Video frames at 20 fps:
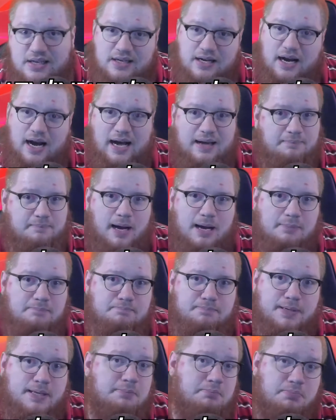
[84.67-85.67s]

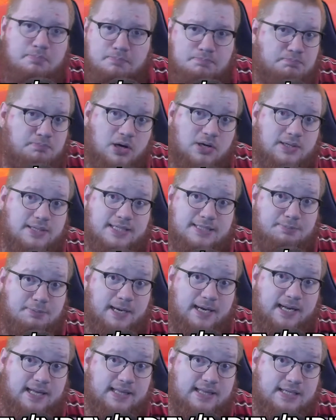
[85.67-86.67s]
I've been
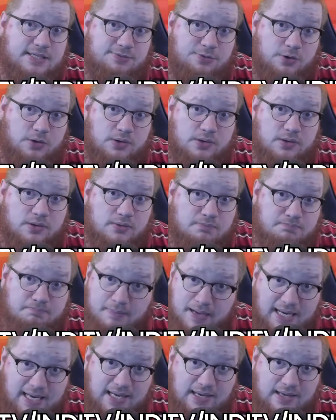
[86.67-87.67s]
participating in this for
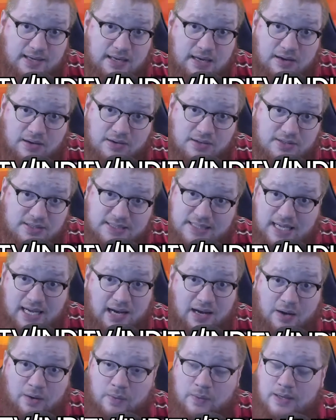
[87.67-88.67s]
many years
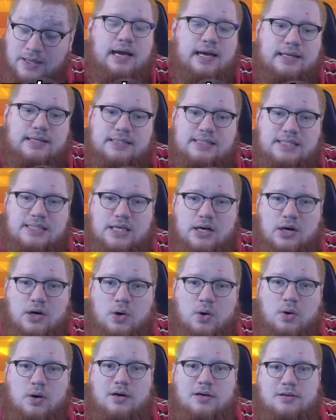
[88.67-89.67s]
now, and
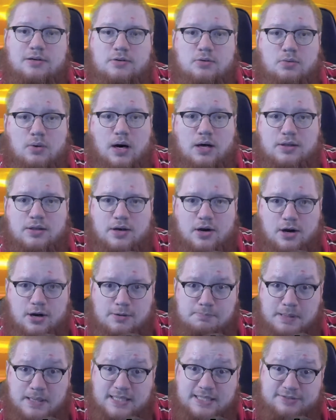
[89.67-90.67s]
so while there are
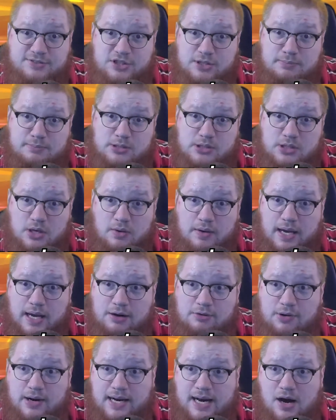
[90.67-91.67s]
a bunch of streamers going
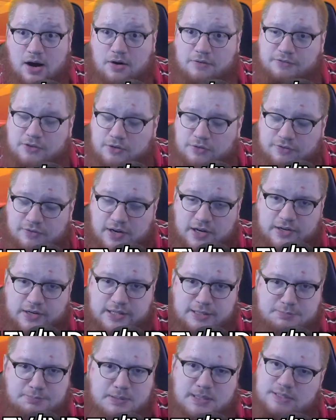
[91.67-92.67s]
on right now, if you
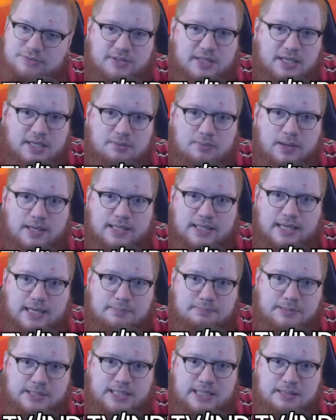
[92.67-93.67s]
very specifically want to
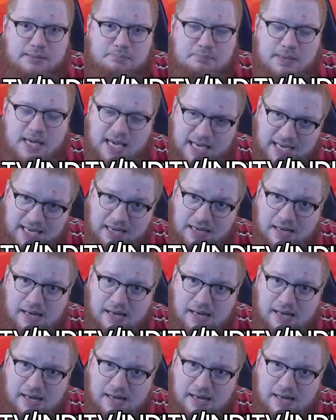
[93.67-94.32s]
come see me,